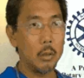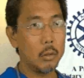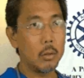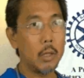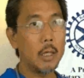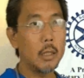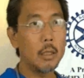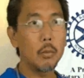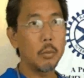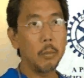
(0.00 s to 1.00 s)
Australia,
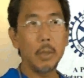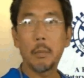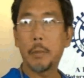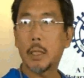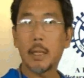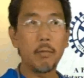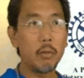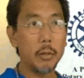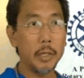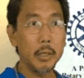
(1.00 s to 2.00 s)
this would have been picked up
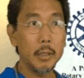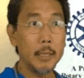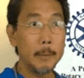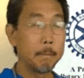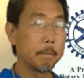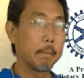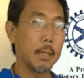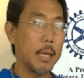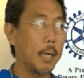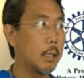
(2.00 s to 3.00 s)
very early
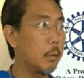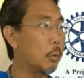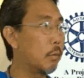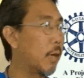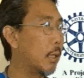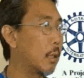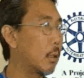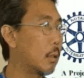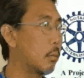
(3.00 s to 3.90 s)
and he would have had this